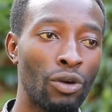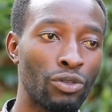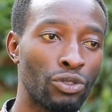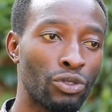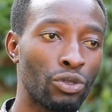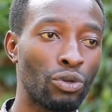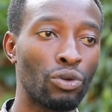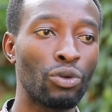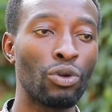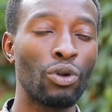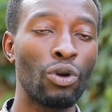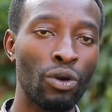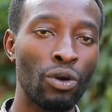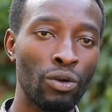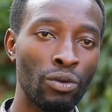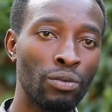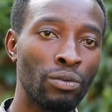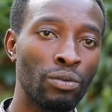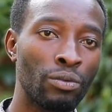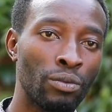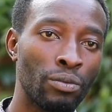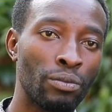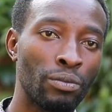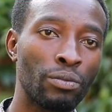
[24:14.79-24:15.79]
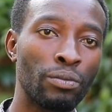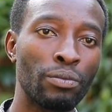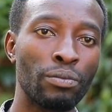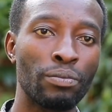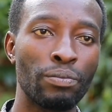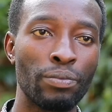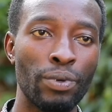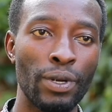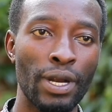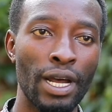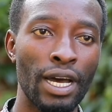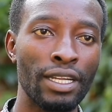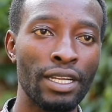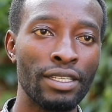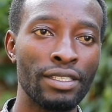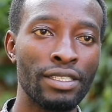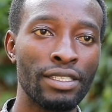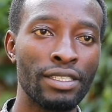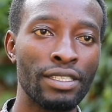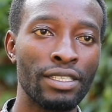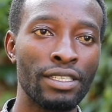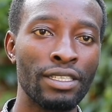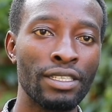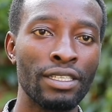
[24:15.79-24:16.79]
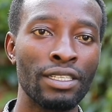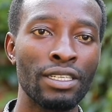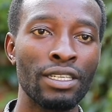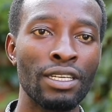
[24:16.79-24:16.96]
to grow plants,